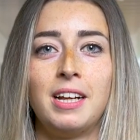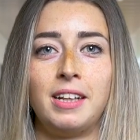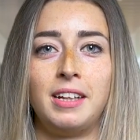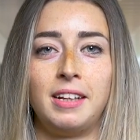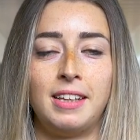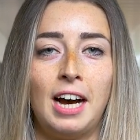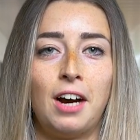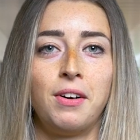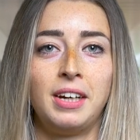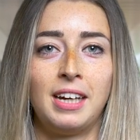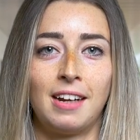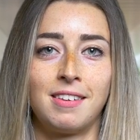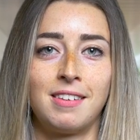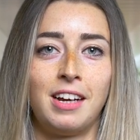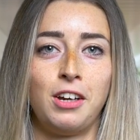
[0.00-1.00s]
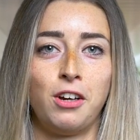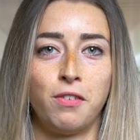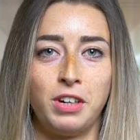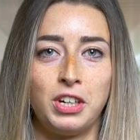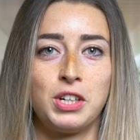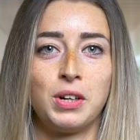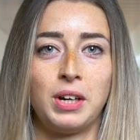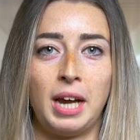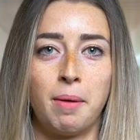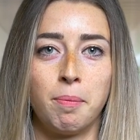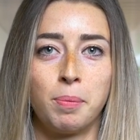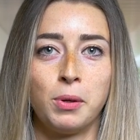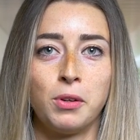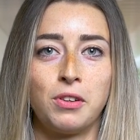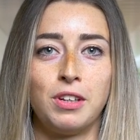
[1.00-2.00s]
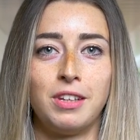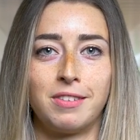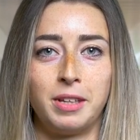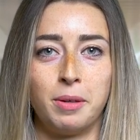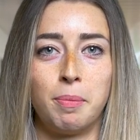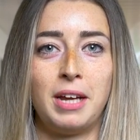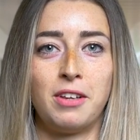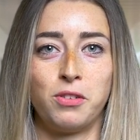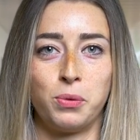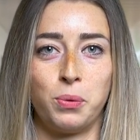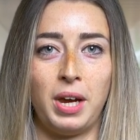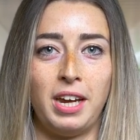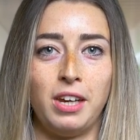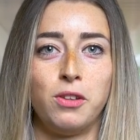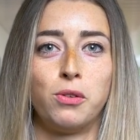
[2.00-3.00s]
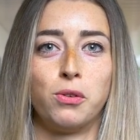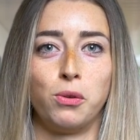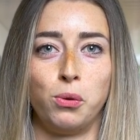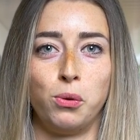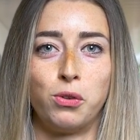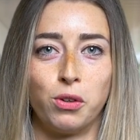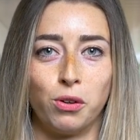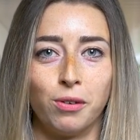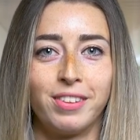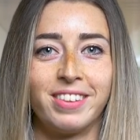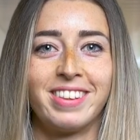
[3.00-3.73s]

the Dow Industrial Innovation Campus is the best way to do so.